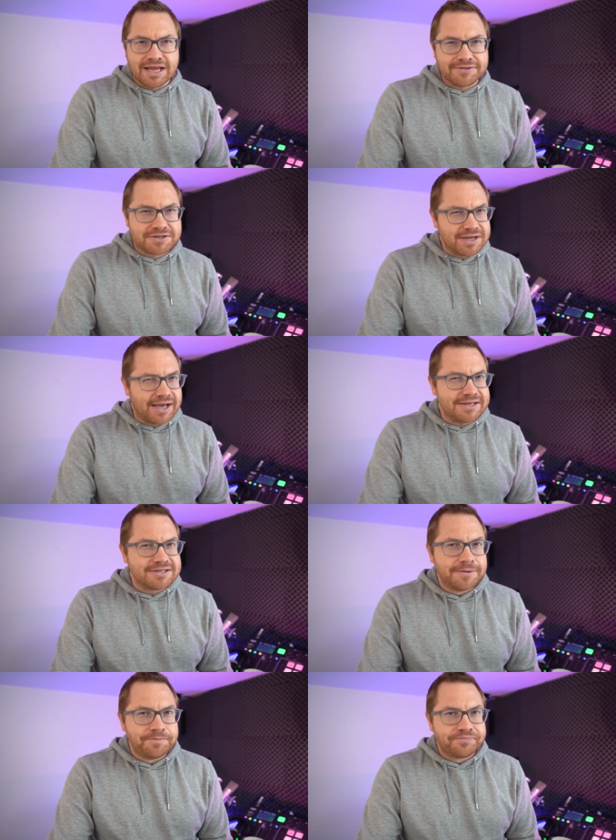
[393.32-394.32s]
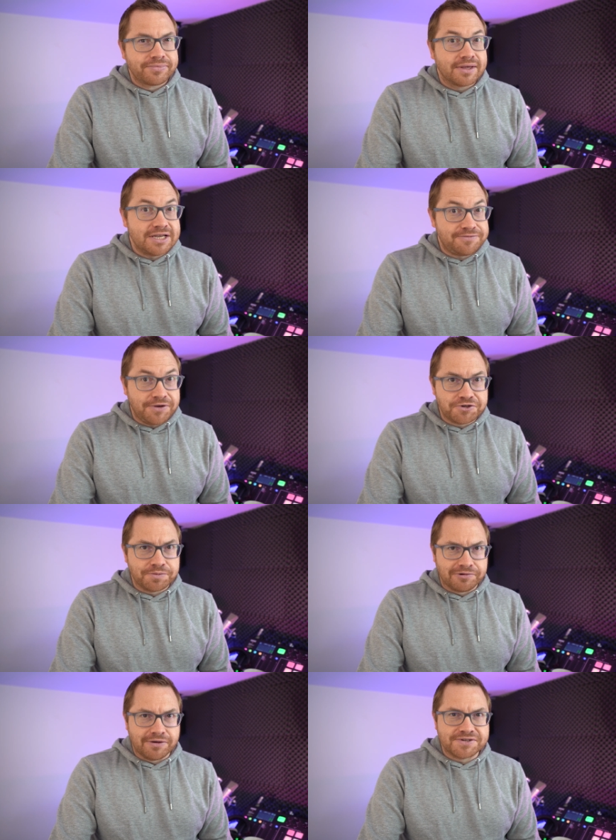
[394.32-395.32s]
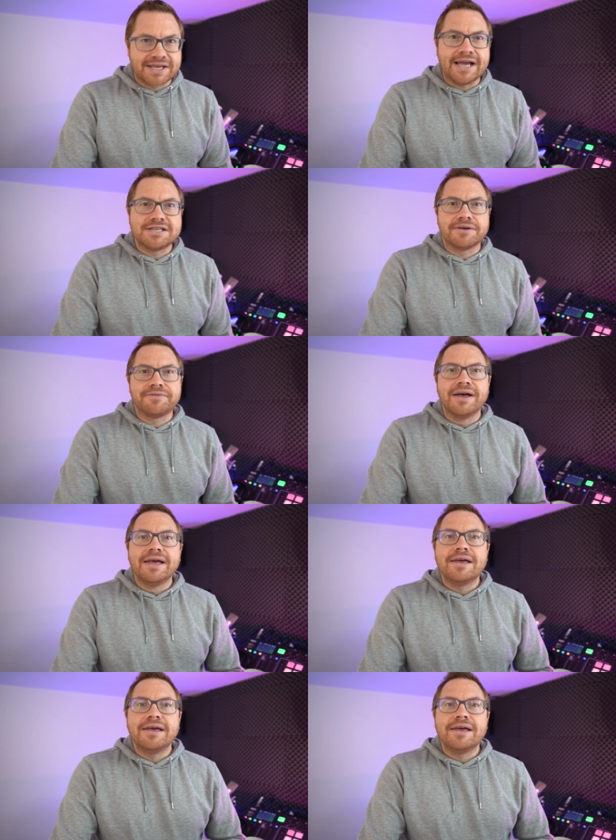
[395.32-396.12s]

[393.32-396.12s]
like the site is future-proof to cater for